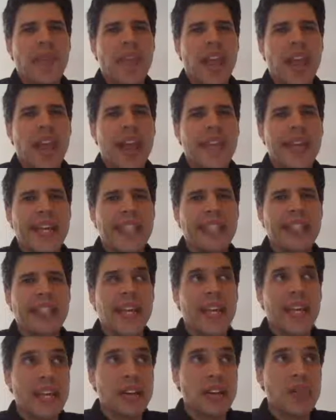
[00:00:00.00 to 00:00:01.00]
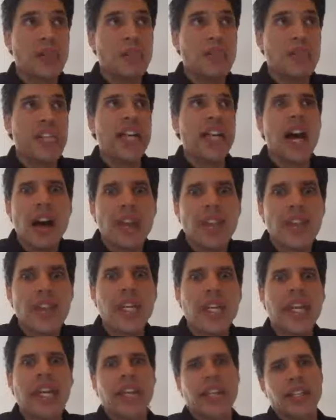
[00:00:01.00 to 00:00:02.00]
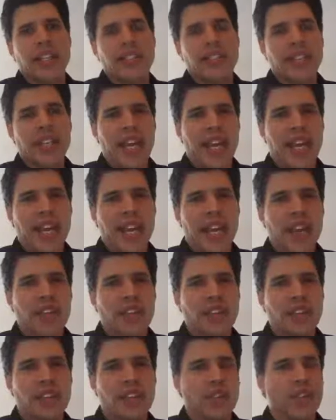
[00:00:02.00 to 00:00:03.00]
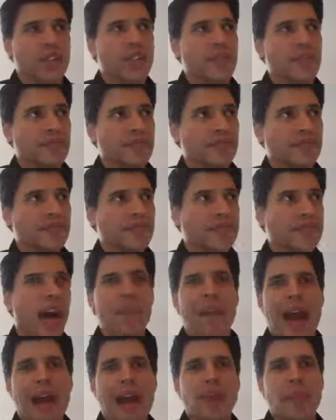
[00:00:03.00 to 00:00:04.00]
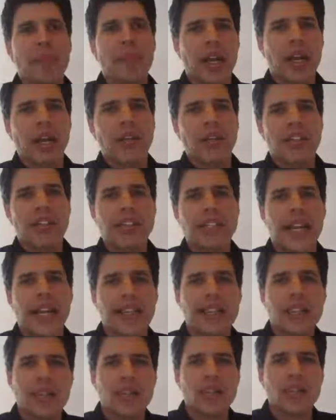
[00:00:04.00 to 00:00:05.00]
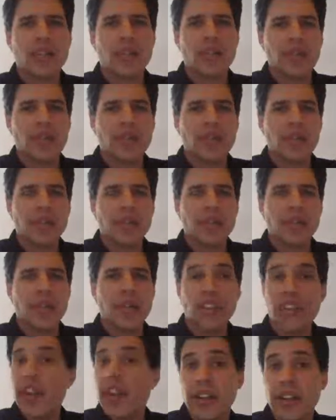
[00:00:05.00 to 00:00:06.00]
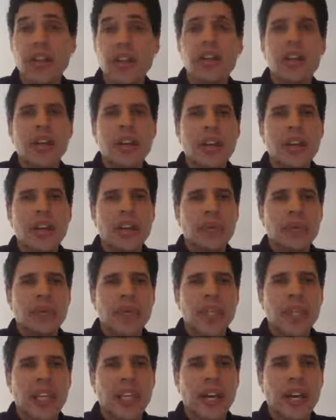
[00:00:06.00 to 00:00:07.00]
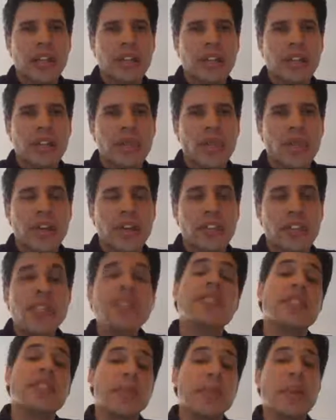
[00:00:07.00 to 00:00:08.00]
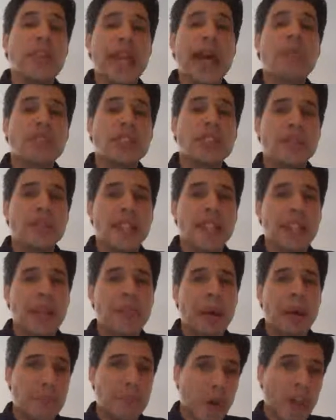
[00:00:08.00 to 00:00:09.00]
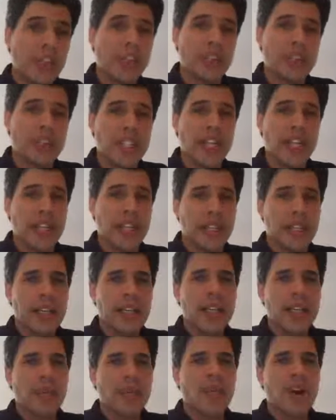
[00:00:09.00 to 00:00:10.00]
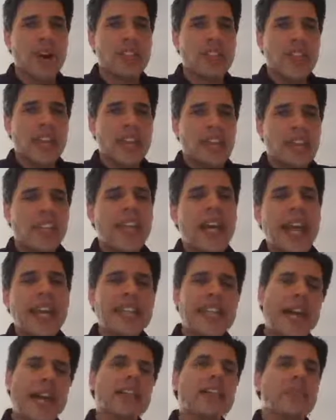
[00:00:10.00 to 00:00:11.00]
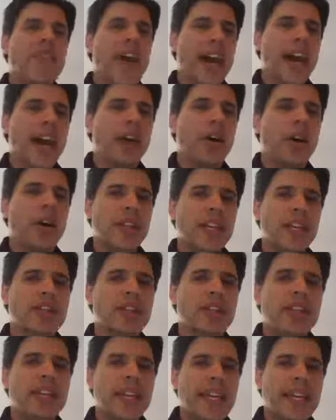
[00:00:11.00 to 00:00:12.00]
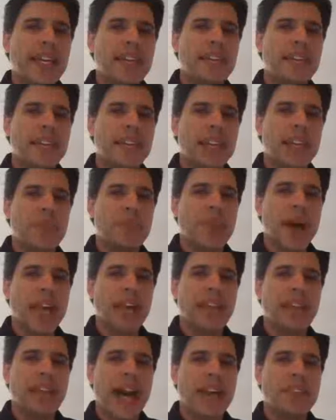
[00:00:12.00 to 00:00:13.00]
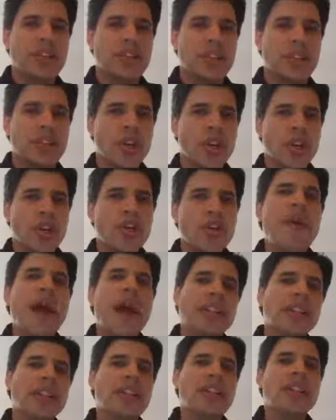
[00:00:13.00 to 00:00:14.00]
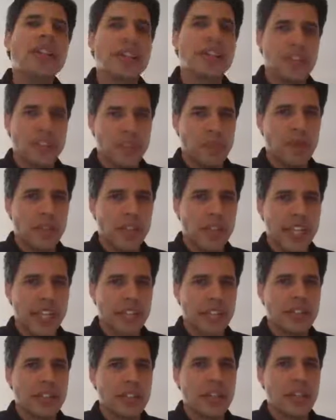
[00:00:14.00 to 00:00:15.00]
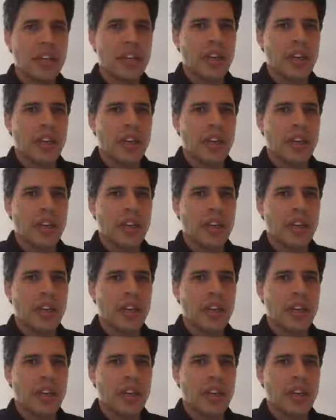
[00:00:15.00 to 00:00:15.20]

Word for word: And then later meeting other kids and having to sort of come out about our dyslexia to each other, because it wasn't easy. But that was something that my mother did, was she identified all the other kids in my classes who had learning disabilities.